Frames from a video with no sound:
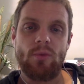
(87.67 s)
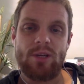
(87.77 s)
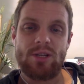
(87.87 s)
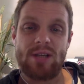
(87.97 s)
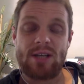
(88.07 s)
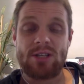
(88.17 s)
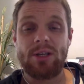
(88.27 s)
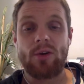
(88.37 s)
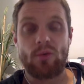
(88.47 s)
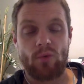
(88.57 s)
which is
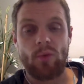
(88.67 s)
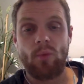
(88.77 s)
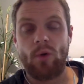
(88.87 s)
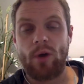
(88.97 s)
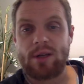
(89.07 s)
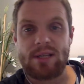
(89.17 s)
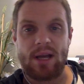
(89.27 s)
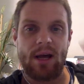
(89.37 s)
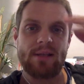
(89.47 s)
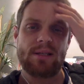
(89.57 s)
actually a group work
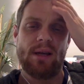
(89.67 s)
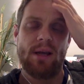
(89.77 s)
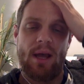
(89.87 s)
task.